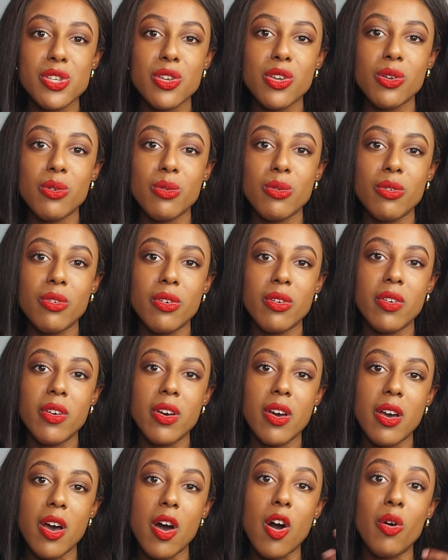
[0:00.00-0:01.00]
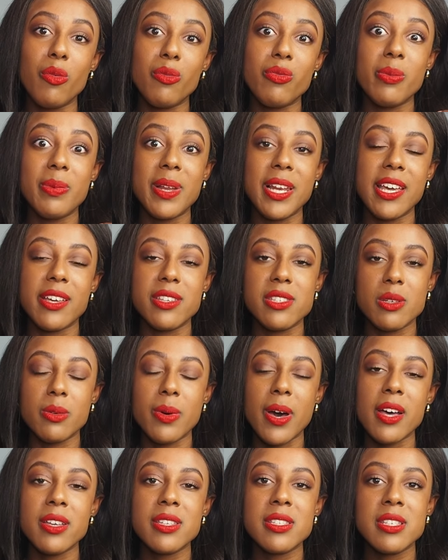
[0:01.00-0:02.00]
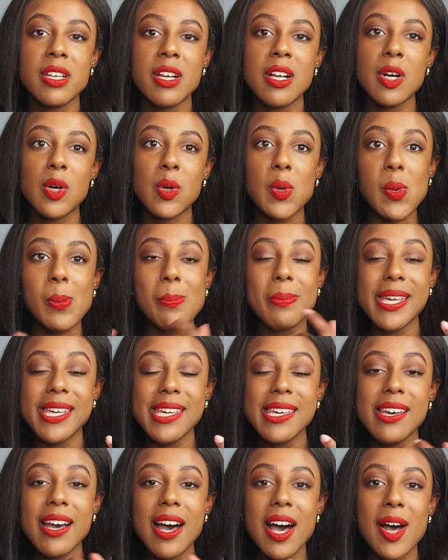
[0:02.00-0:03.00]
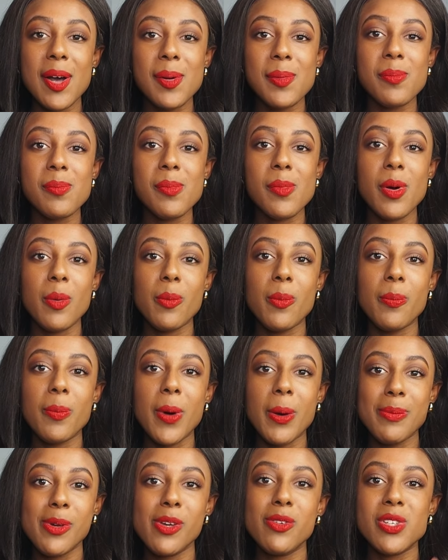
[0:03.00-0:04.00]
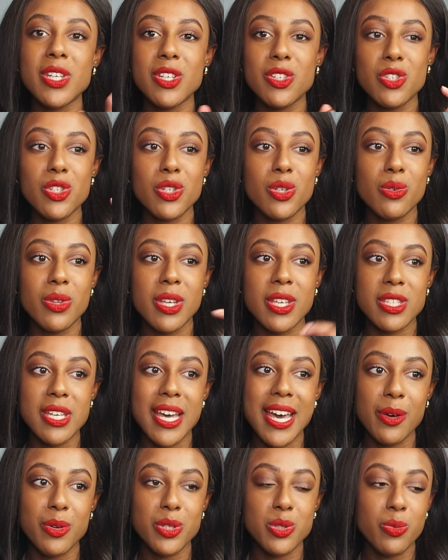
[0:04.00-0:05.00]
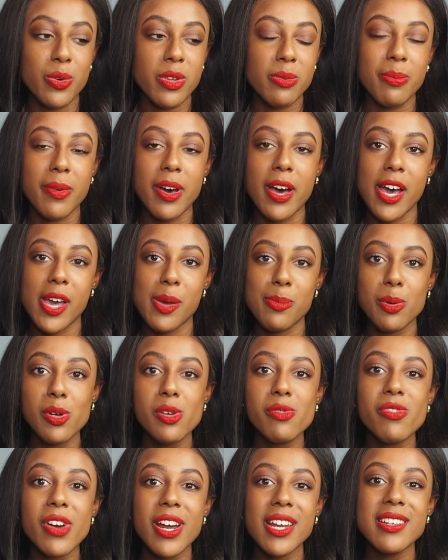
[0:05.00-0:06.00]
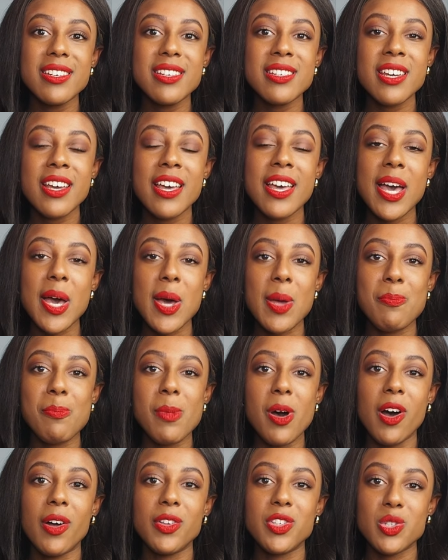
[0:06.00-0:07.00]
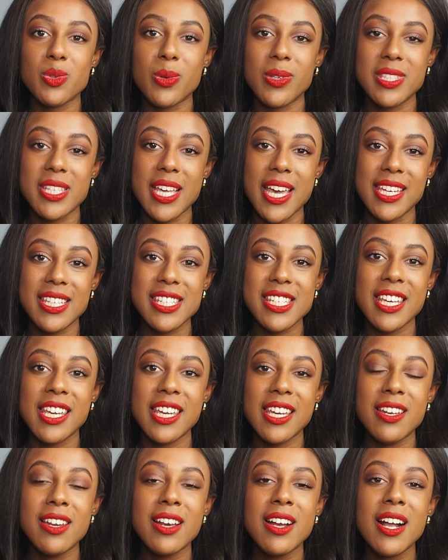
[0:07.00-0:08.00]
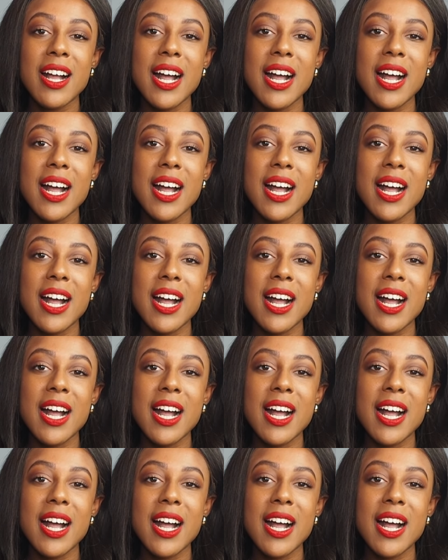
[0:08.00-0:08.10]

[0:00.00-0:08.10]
who aren't familiar to us or me, I moved into this house with my boyfriend in March 2018.